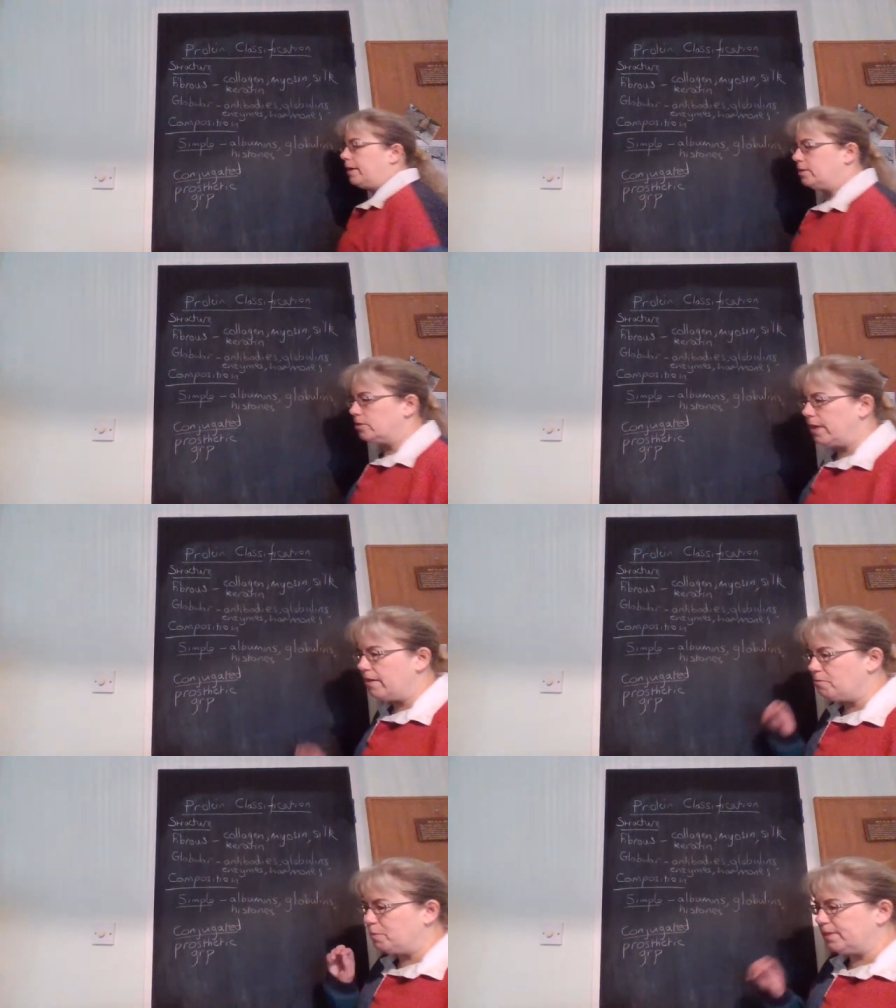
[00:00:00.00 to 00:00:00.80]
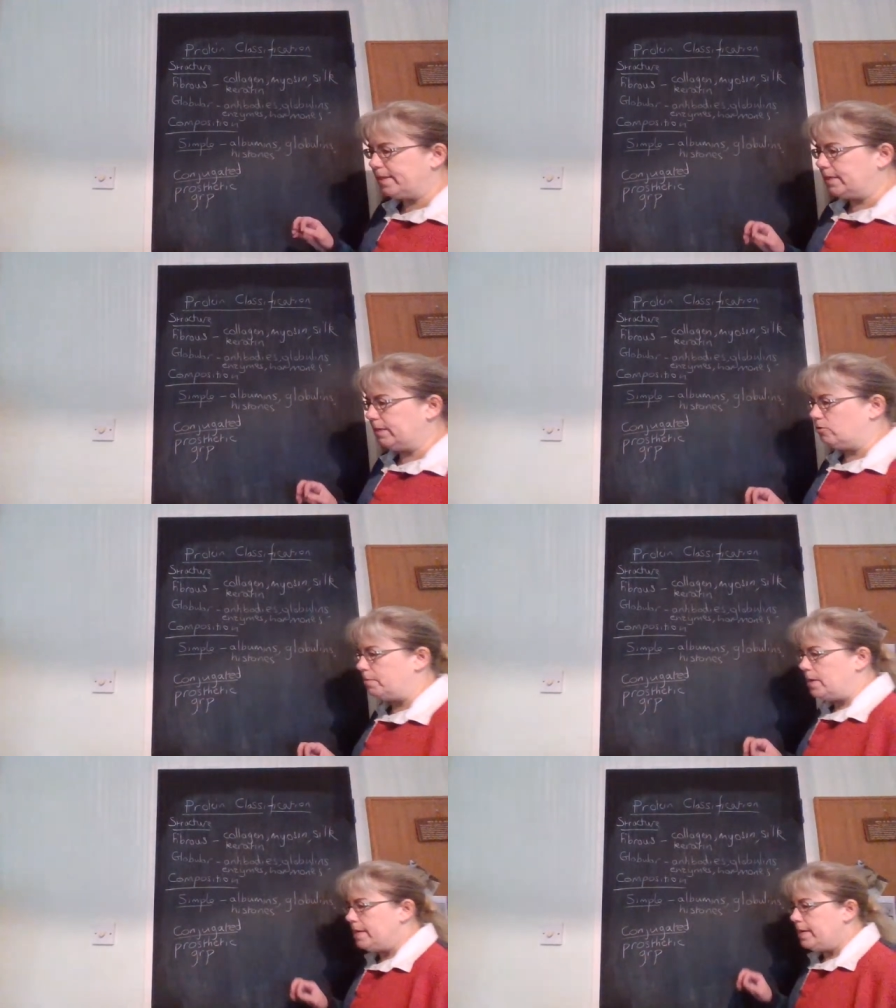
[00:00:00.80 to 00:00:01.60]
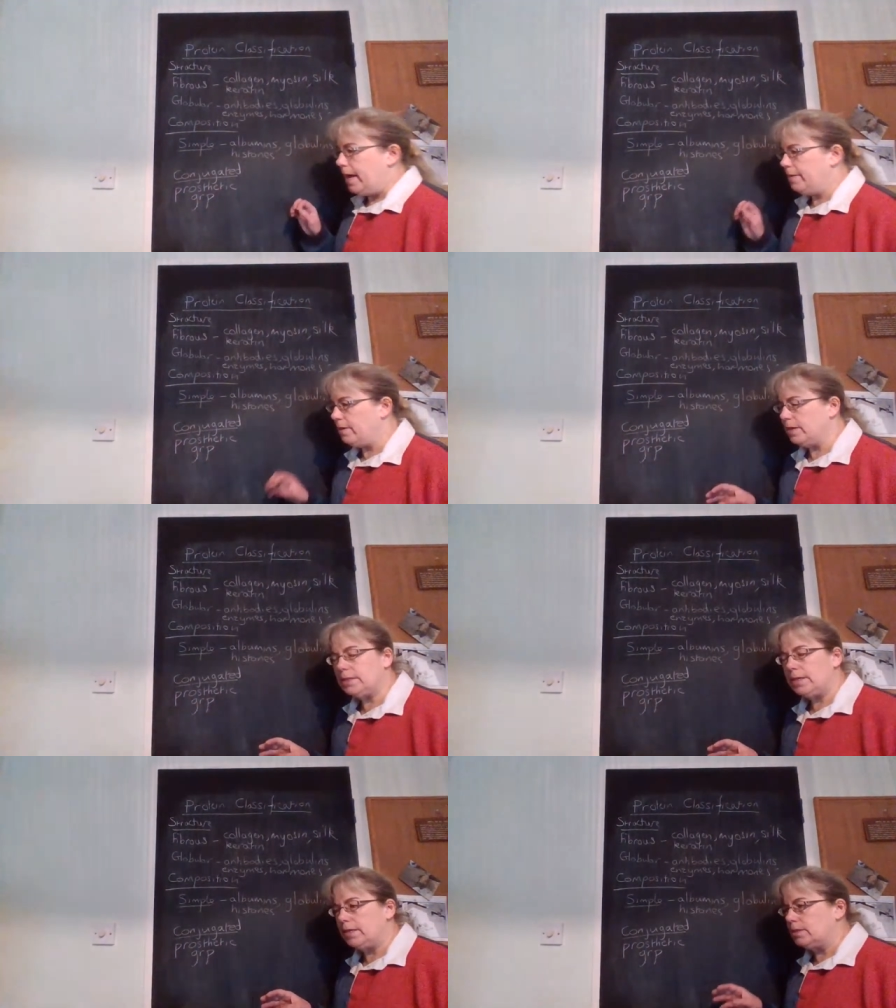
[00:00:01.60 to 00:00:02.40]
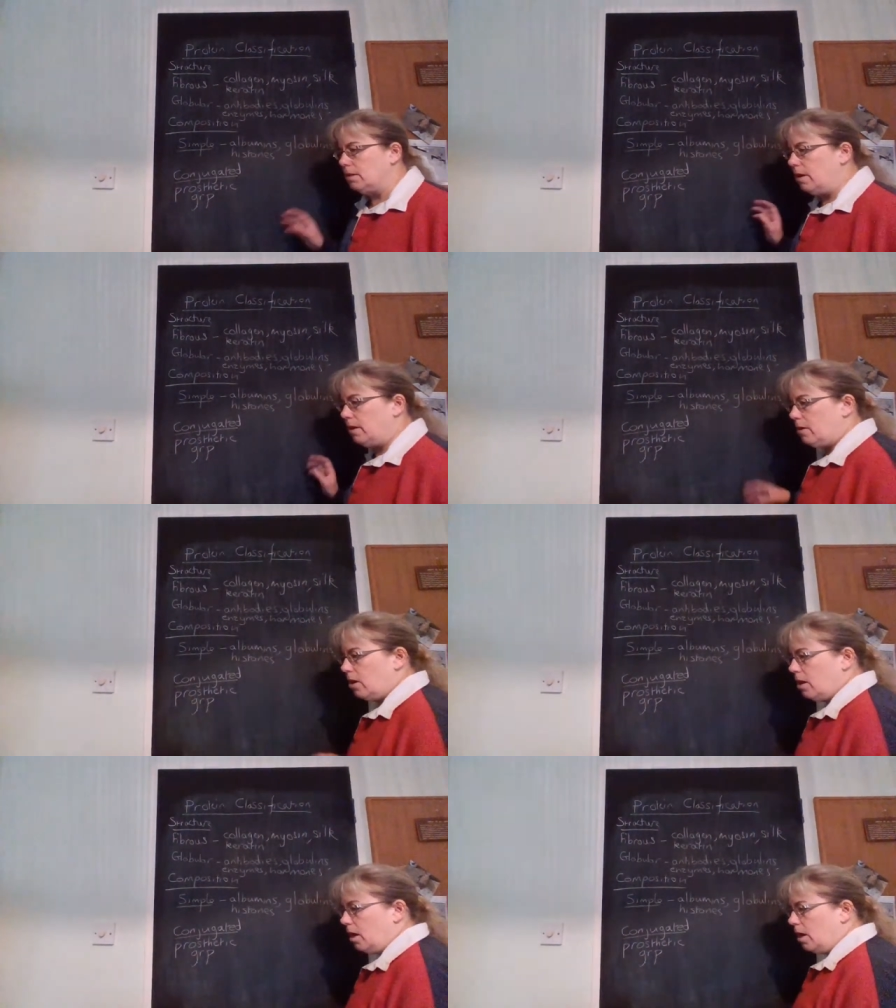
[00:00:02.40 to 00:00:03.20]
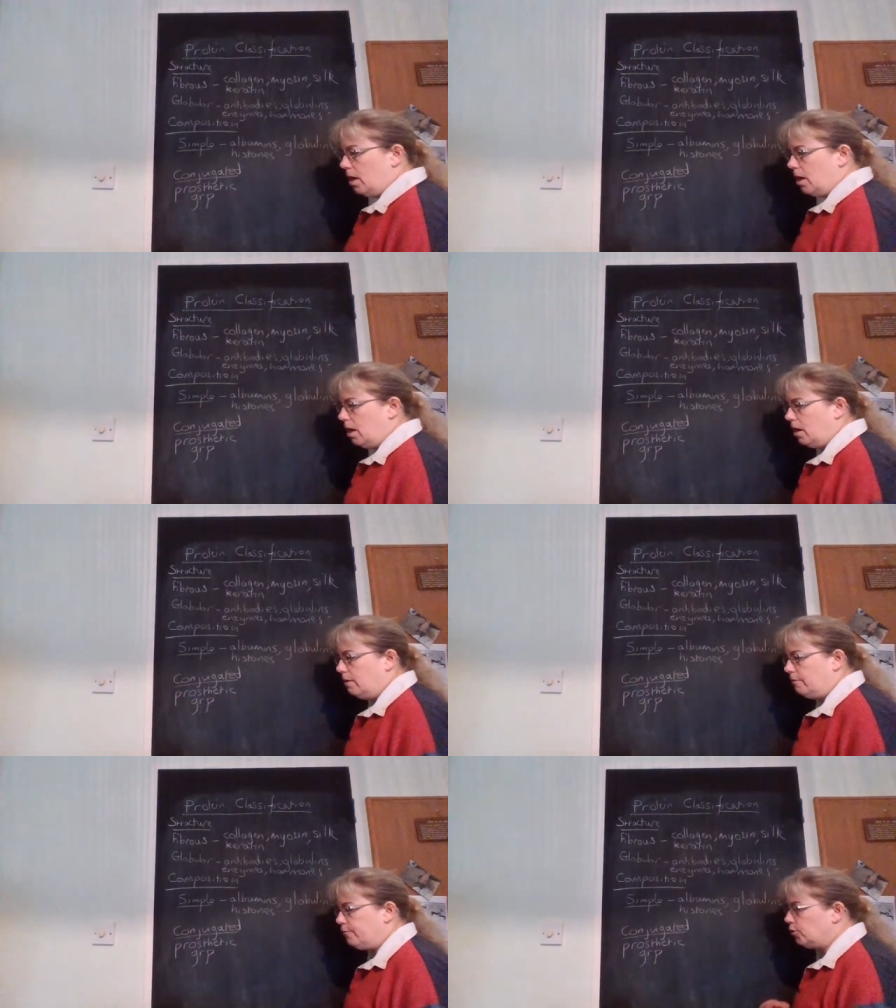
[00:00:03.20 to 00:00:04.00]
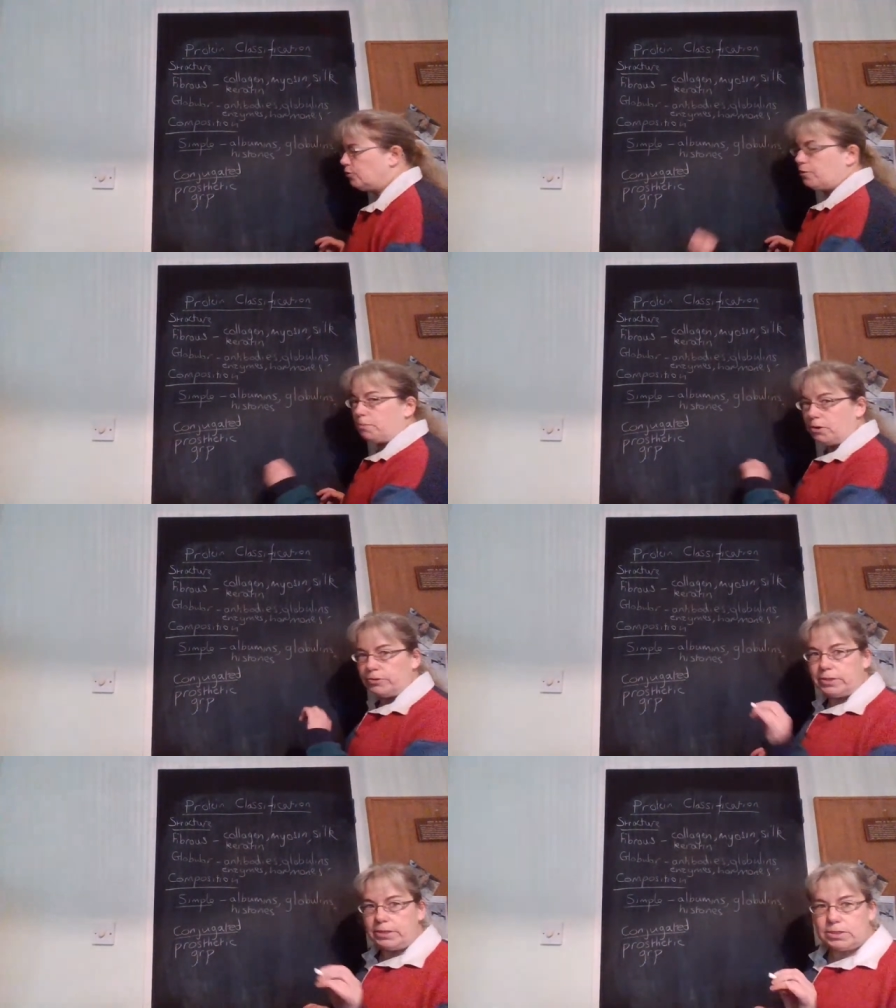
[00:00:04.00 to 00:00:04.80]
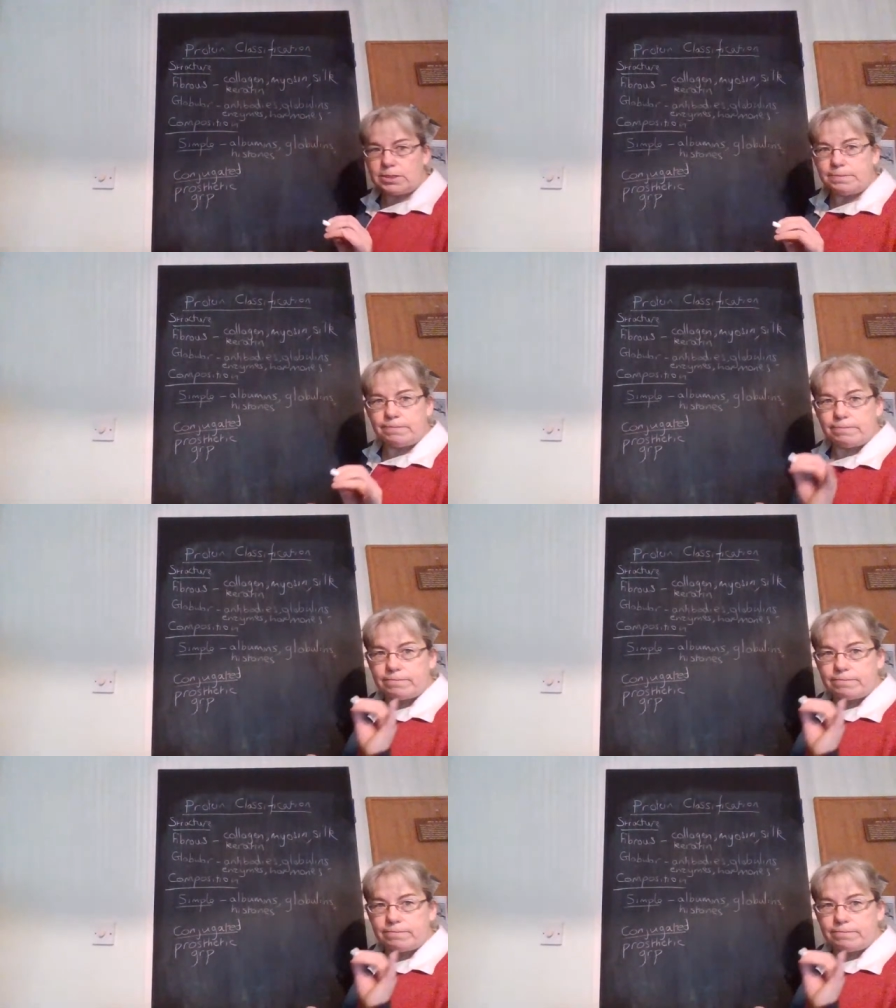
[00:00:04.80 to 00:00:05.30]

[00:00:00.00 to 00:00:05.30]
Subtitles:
Okay, so they have a prosthetic group, and that's things like phosphoproteins.